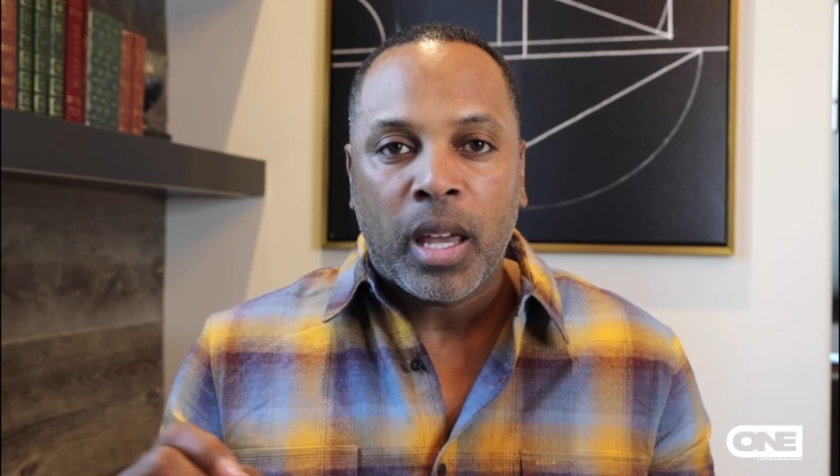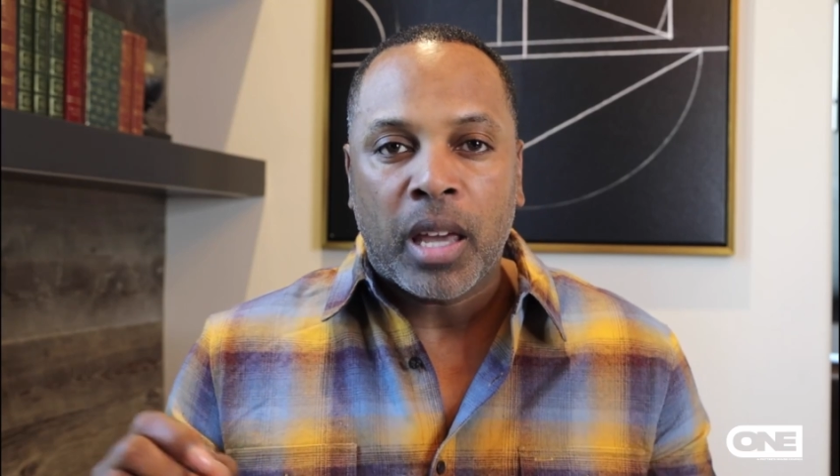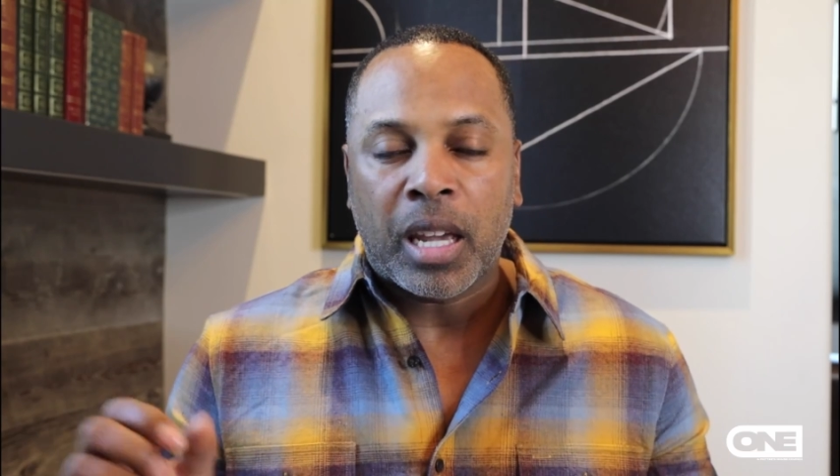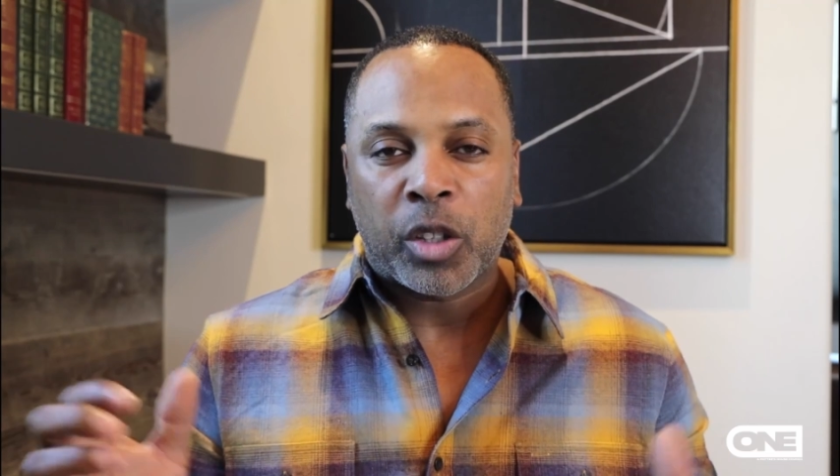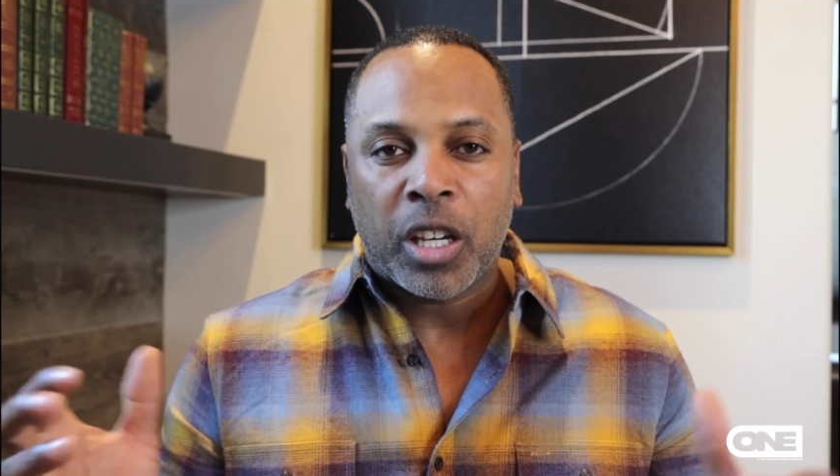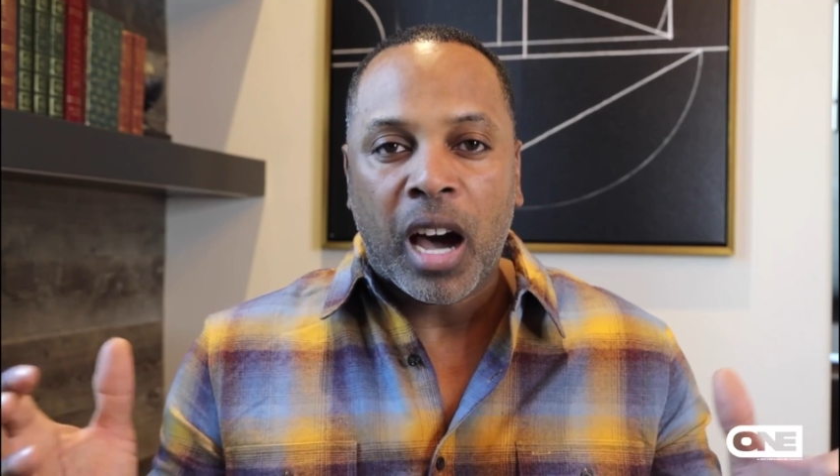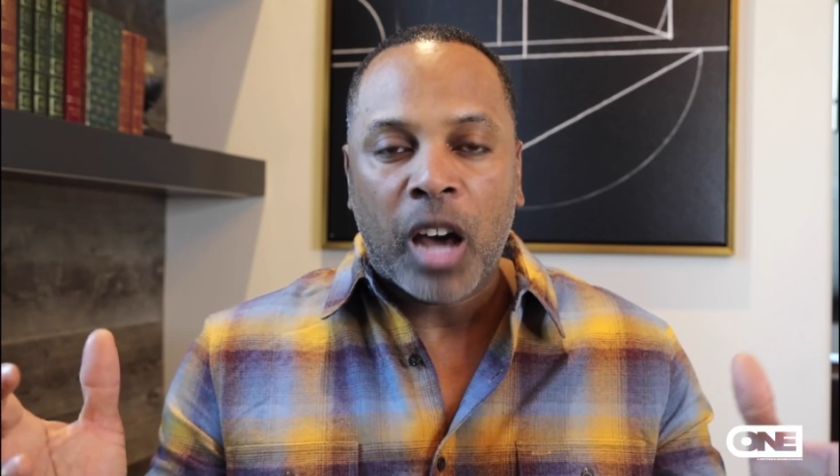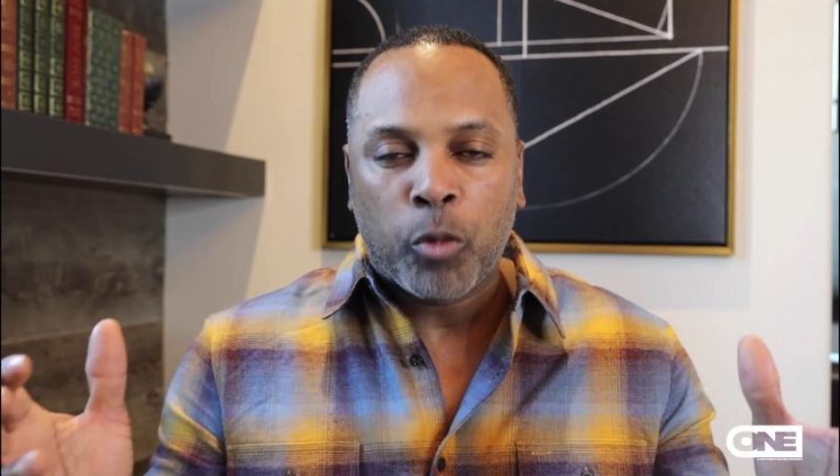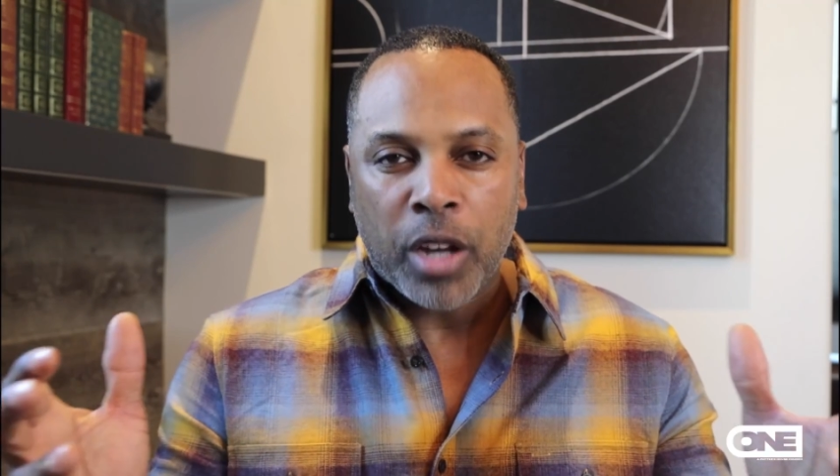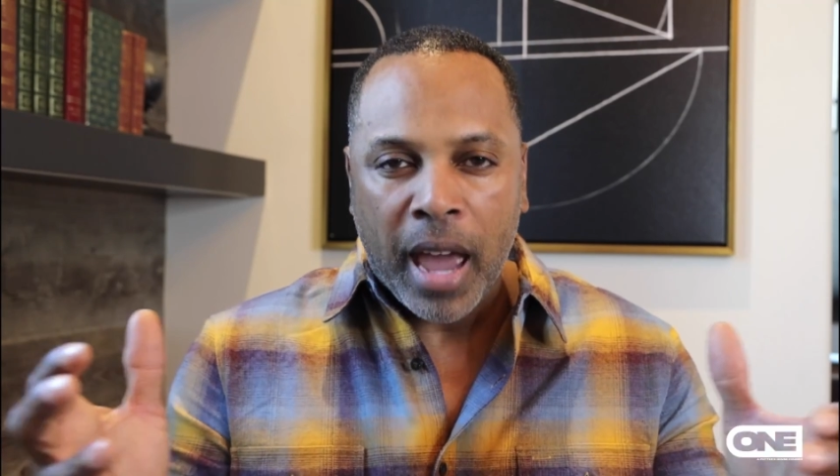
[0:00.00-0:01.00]
And as
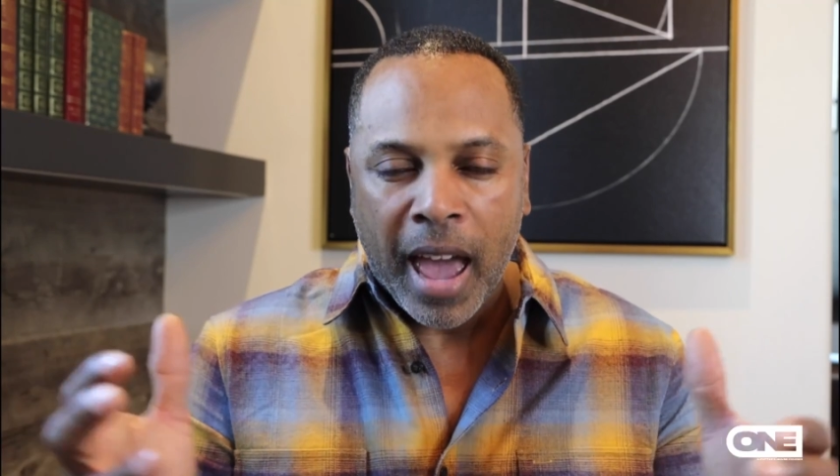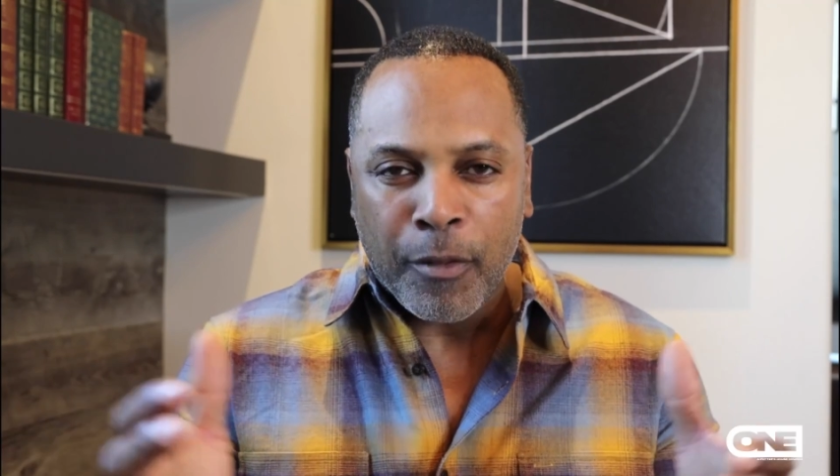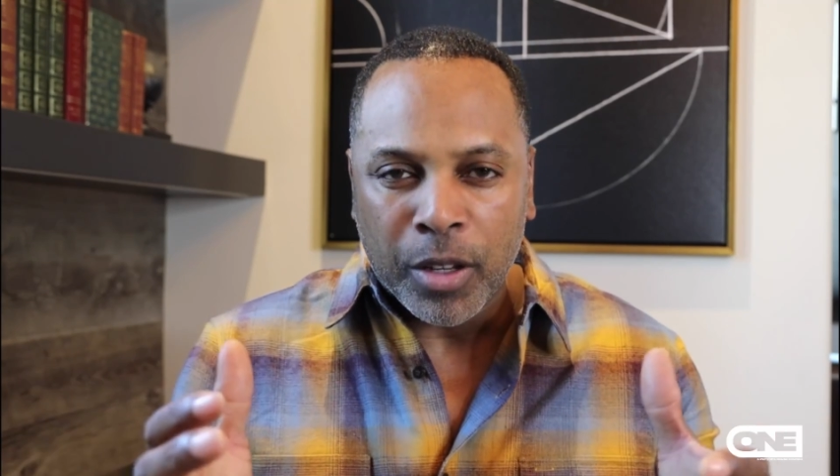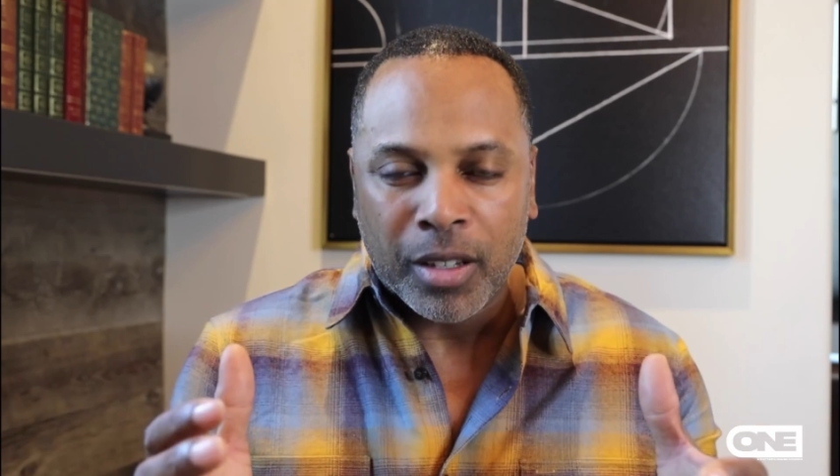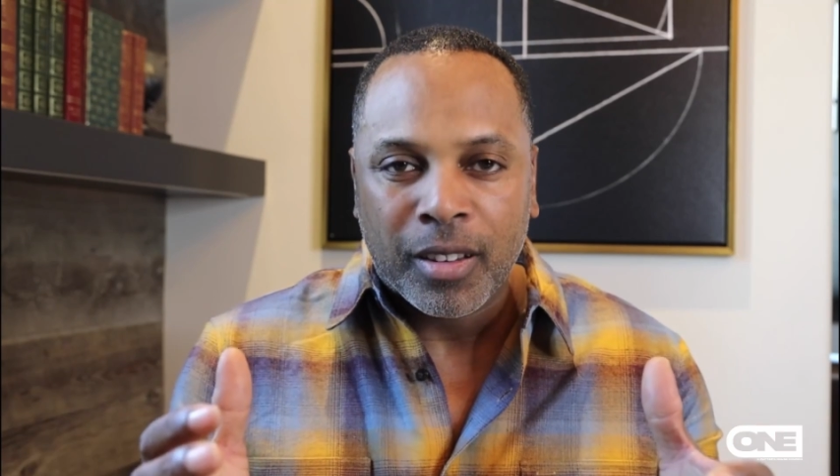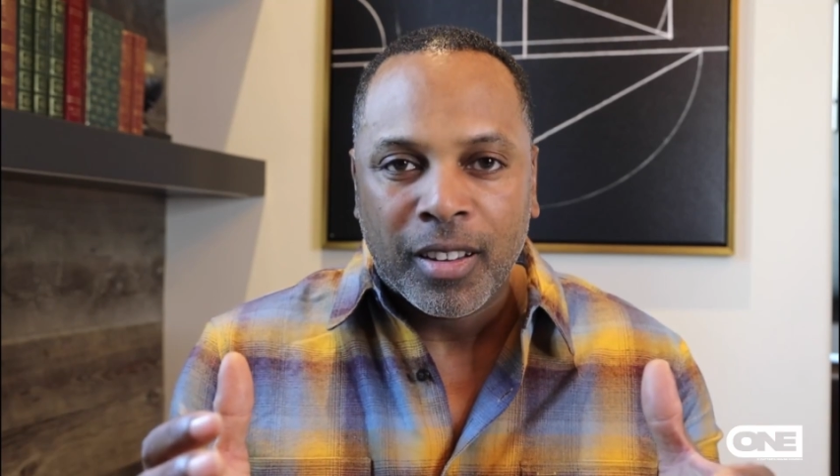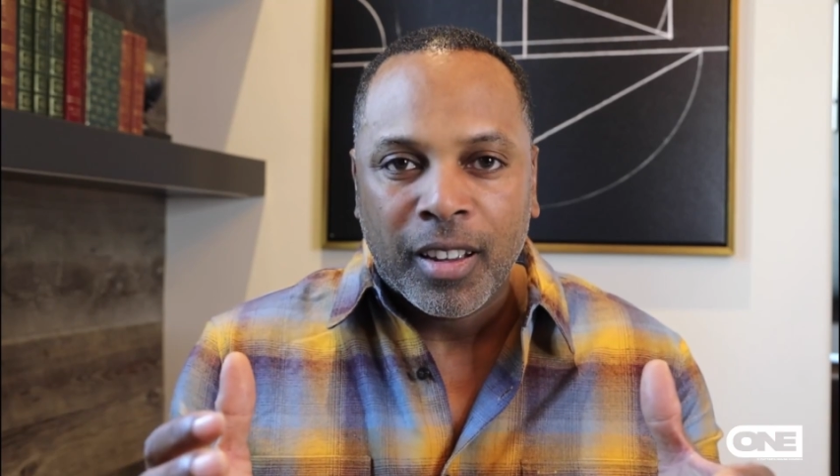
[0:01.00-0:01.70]
God would have it,